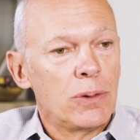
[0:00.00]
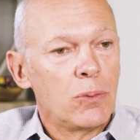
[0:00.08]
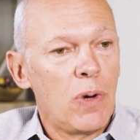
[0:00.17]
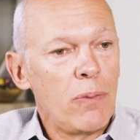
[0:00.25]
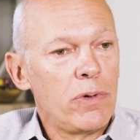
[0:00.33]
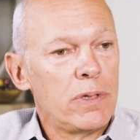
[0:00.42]

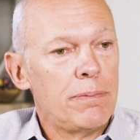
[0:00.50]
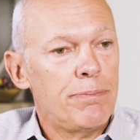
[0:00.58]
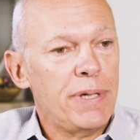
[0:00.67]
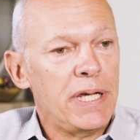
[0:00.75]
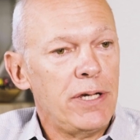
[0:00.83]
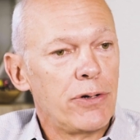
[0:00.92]
What would
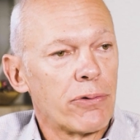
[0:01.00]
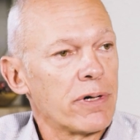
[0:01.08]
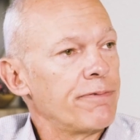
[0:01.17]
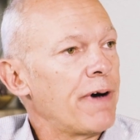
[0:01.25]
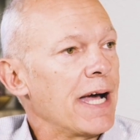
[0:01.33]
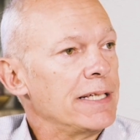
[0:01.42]
be your
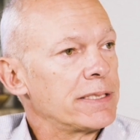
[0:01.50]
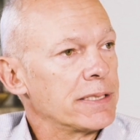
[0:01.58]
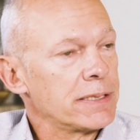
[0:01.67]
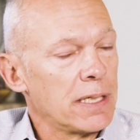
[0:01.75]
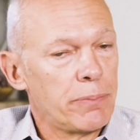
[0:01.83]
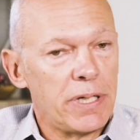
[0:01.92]
advice to
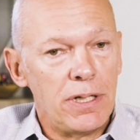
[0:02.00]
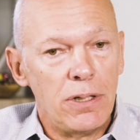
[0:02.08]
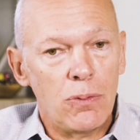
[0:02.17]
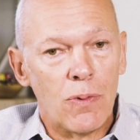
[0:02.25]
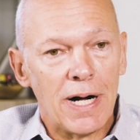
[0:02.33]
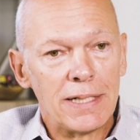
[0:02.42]
somebody
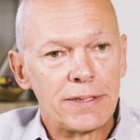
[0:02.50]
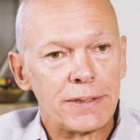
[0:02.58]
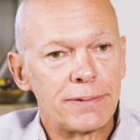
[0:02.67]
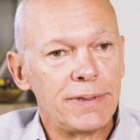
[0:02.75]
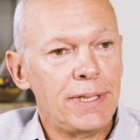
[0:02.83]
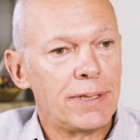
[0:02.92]
who
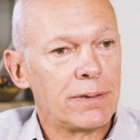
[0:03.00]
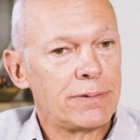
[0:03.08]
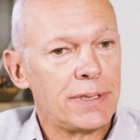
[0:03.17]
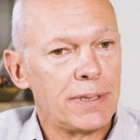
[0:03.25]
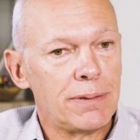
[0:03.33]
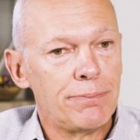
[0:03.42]
wants,
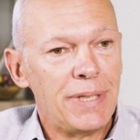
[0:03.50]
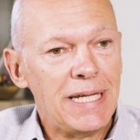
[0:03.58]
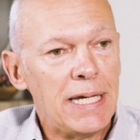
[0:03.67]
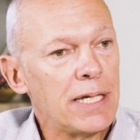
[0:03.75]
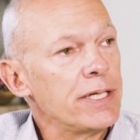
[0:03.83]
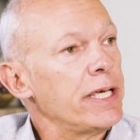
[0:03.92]
to
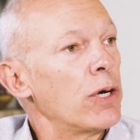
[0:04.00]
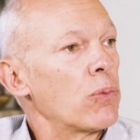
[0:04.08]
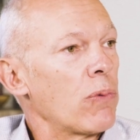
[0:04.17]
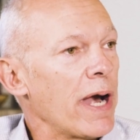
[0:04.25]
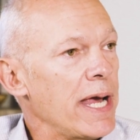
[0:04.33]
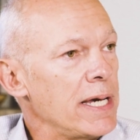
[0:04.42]
begin to get
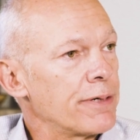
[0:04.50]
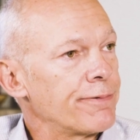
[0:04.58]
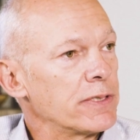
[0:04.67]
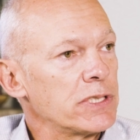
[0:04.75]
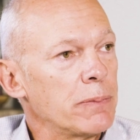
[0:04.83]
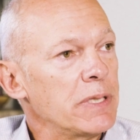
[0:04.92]
ranked
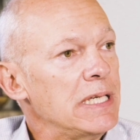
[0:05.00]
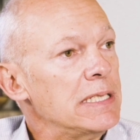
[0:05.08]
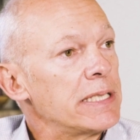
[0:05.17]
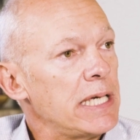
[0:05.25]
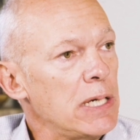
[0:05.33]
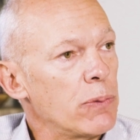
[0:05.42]
for some of
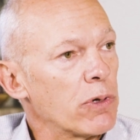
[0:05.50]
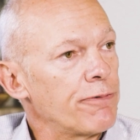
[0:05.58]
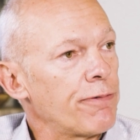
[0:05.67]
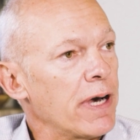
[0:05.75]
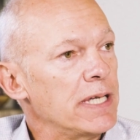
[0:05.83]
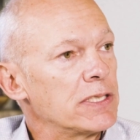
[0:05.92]
these keyword
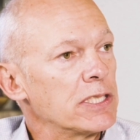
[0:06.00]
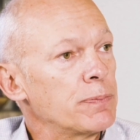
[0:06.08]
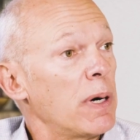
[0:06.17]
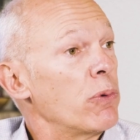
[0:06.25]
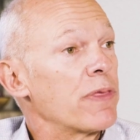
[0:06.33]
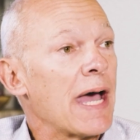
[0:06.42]
phrases,
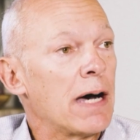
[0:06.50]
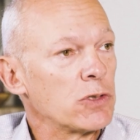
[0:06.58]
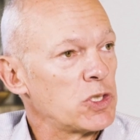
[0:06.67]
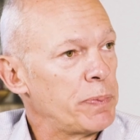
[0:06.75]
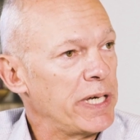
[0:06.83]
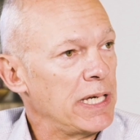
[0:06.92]
but without
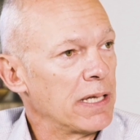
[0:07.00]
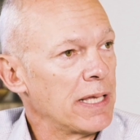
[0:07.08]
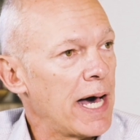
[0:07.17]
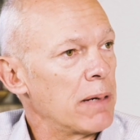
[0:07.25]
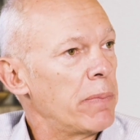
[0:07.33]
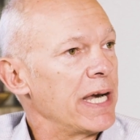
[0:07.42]
spending a
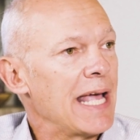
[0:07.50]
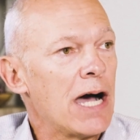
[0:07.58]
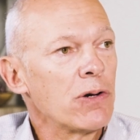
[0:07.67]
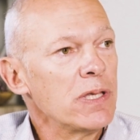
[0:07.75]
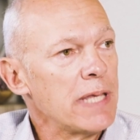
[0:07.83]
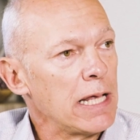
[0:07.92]
lot of money? How
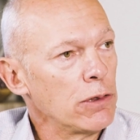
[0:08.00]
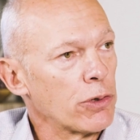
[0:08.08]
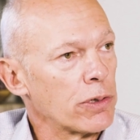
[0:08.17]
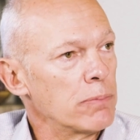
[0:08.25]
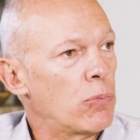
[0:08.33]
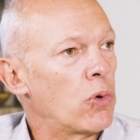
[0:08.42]
can they
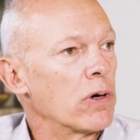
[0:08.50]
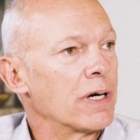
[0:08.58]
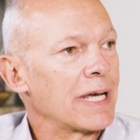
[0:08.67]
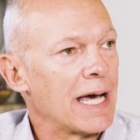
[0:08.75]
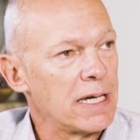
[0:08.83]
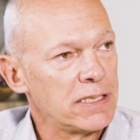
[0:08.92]
learn more,
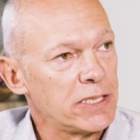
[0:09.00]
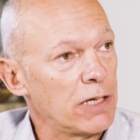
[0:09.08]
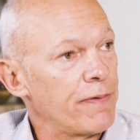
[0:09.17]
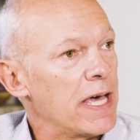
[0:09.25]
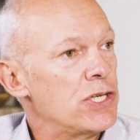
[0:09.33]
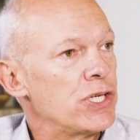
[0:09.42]
kind of
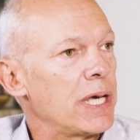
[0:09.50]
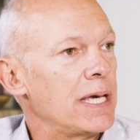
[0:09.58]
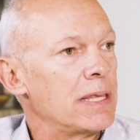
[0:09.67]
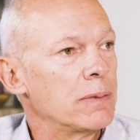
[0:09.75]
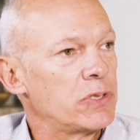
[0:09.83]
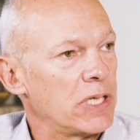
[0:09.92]

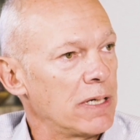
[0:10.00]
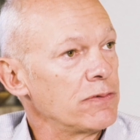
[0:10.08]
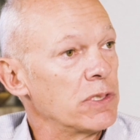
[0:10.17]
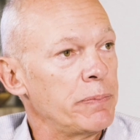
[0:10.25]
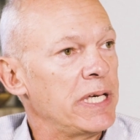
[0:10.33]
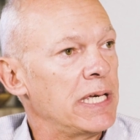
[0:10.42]
self-educate themselves
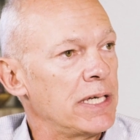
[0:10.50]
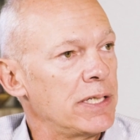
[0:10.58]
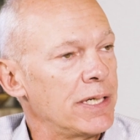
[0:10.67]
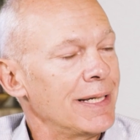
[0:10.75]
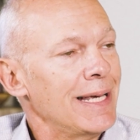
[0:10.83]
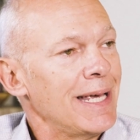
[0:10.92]
and begin
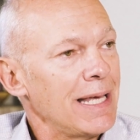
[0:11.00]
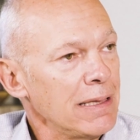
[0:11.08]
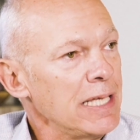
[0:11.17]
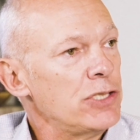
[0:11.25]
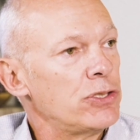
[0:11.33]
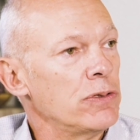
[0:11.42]
to at
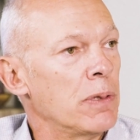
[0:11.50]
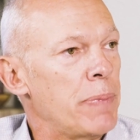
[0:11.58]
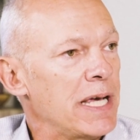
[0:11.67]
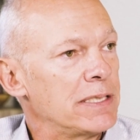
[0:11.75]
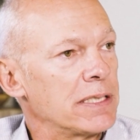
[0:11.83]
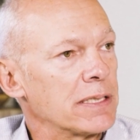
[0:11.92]
least do the
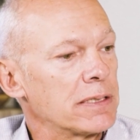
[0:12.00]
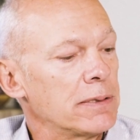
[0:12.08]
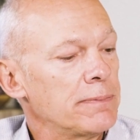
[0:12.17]
basics?